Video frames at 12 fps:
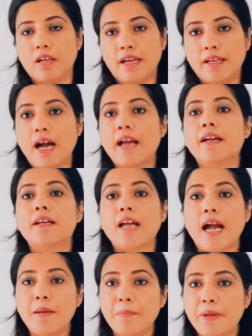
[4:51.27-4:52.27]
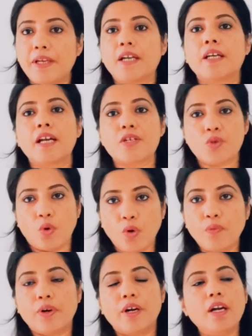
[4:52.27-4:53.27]
entire time period gets
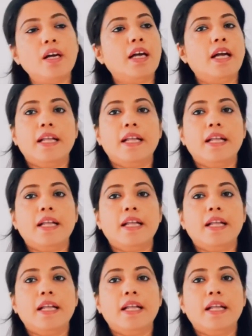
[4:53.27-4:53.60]
over,